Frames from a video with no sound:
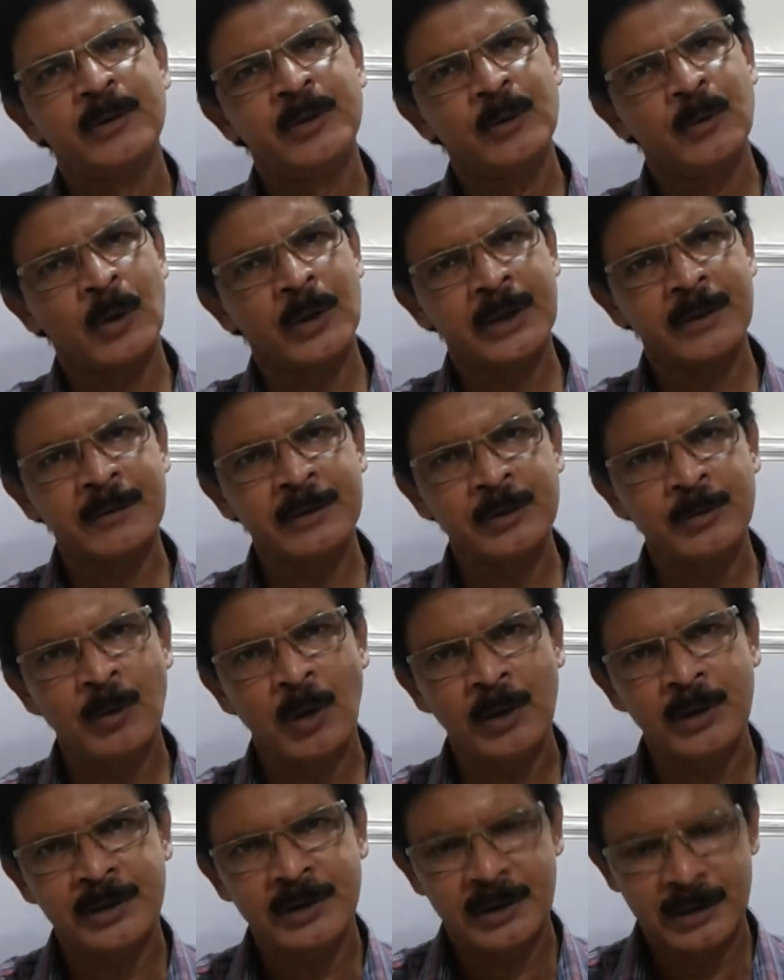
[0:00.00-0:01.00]
you whatever you
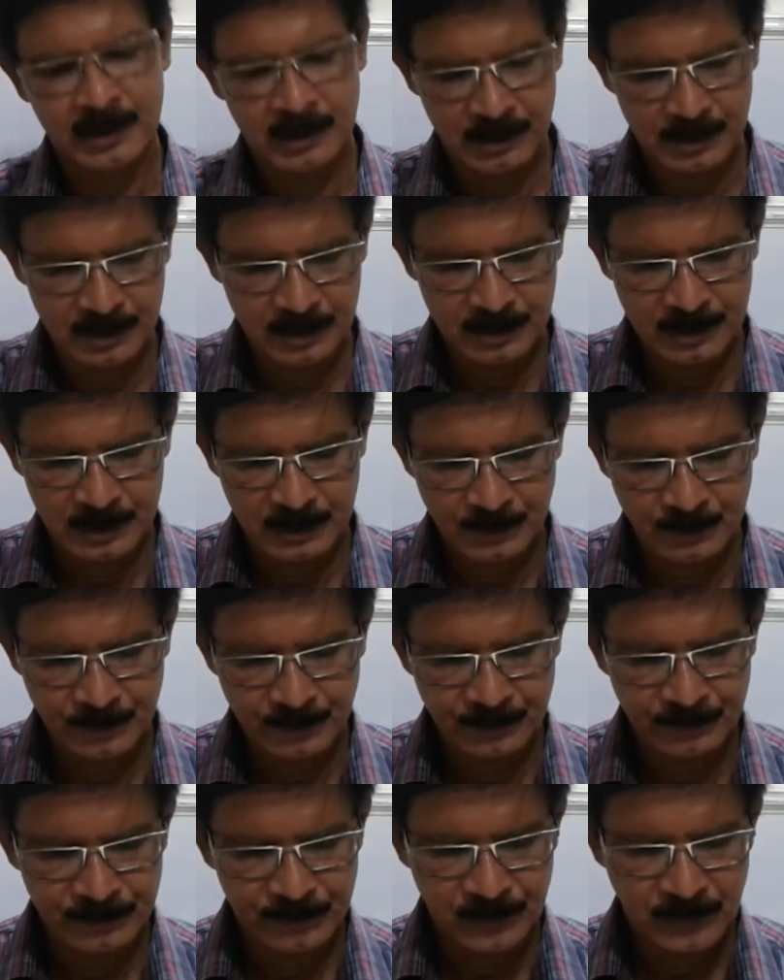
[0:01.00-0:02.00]
want.
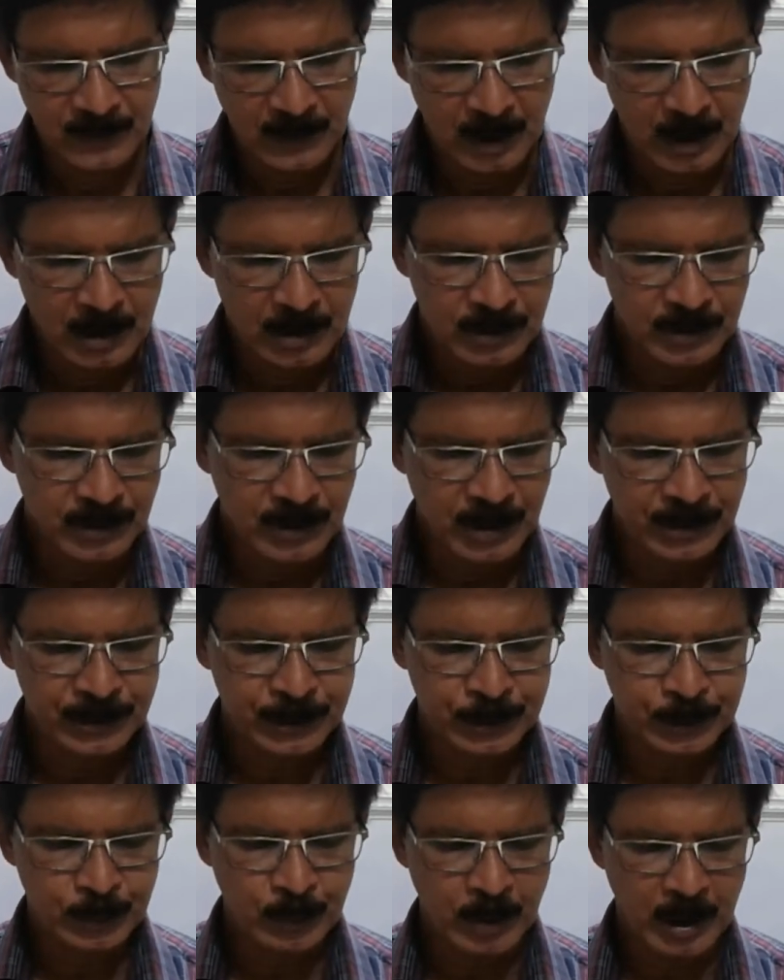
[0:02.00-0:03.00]

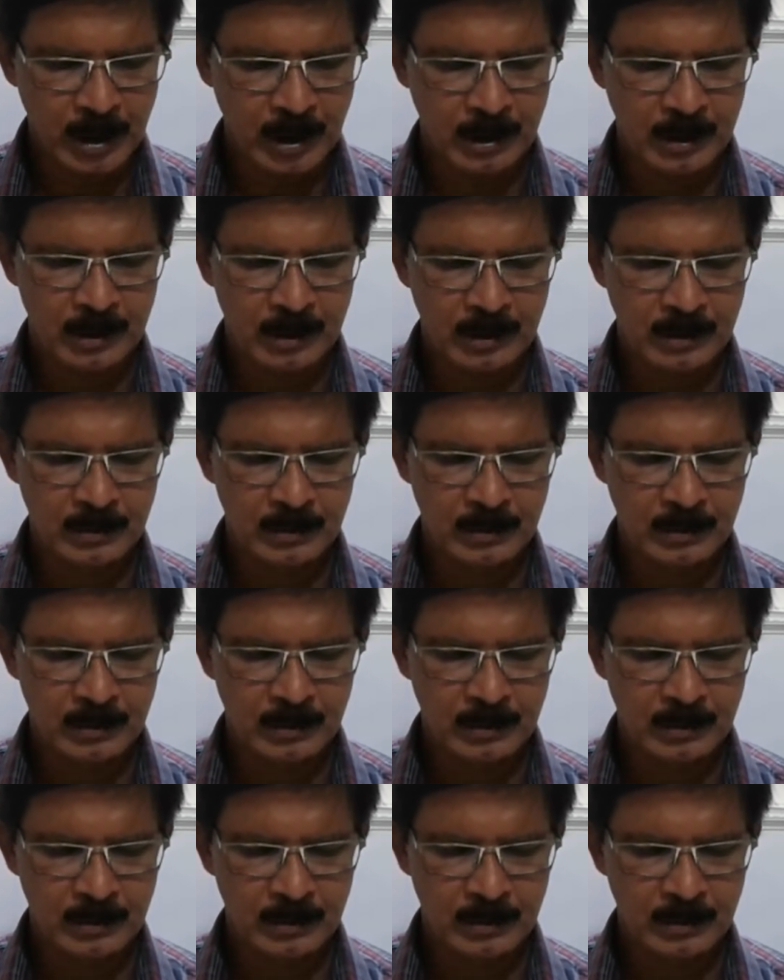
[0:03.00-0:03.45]
Yes, squire.